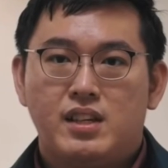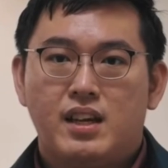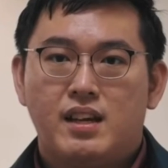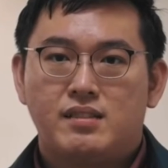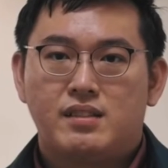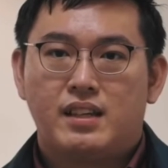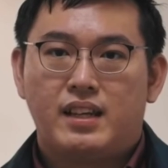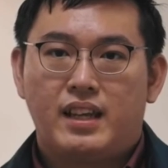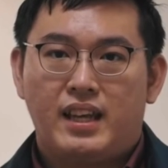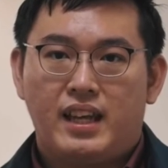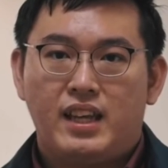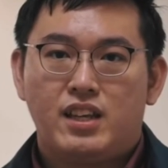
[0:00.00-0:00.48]
She has
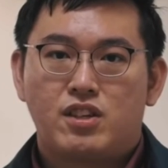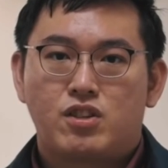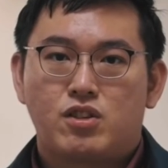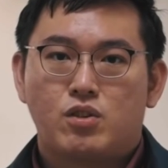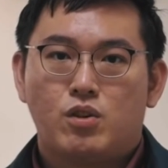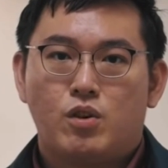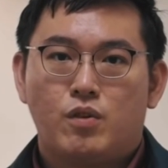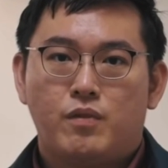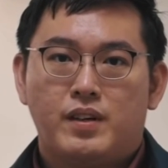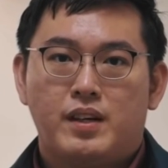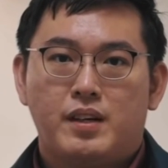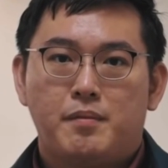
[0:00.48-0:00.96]
an edge
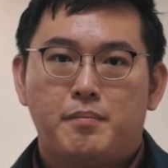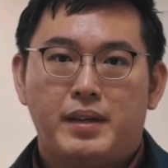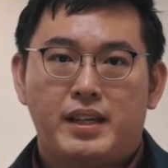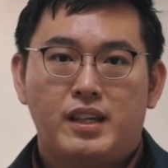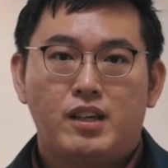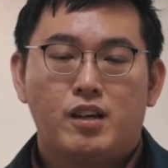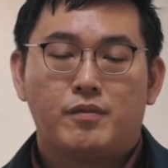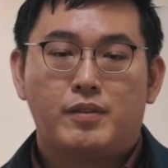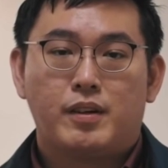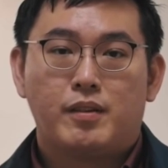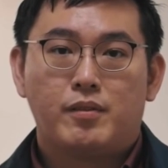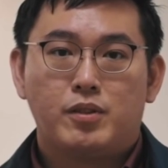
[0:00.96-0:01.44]
over
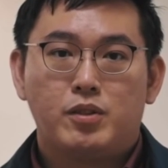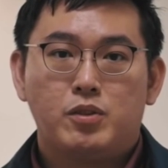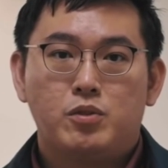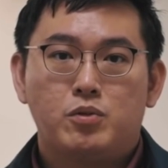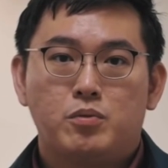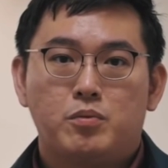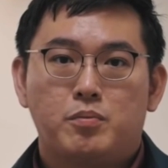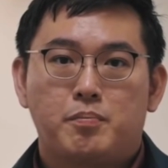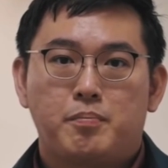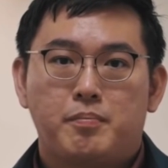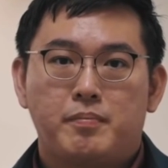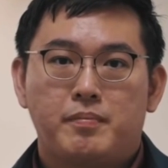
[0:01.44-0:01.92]
many of our
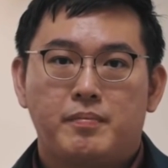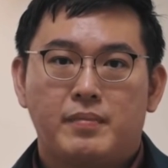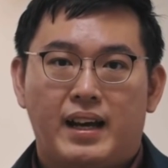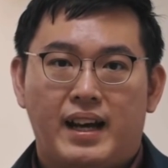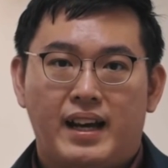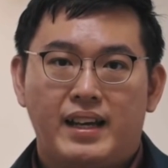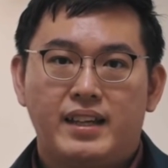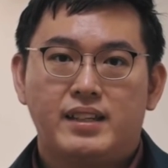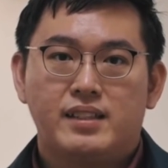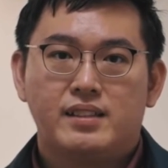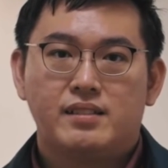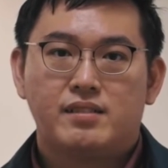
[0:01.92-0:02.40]
new
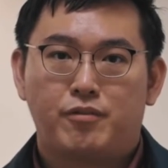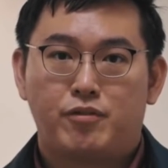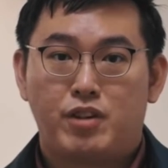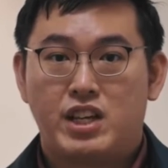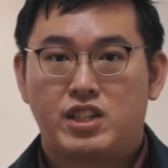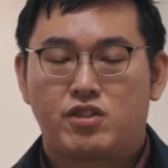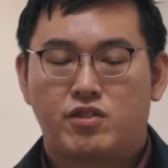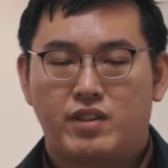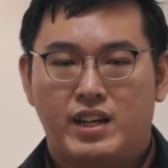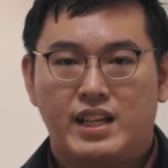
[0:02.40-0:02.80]
hires, fresh